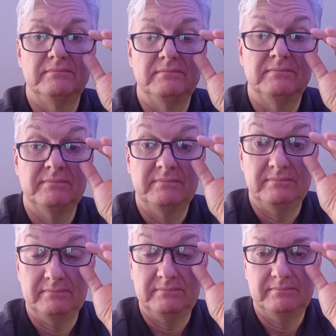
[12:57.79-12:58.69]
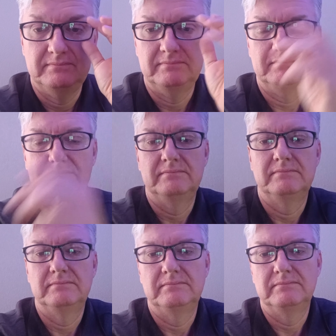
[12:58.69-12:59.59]

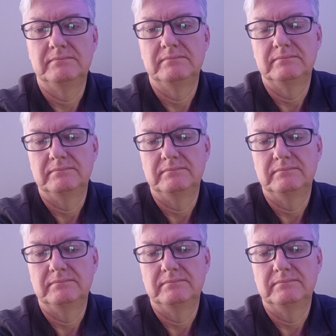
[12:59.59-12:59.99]
[no speech]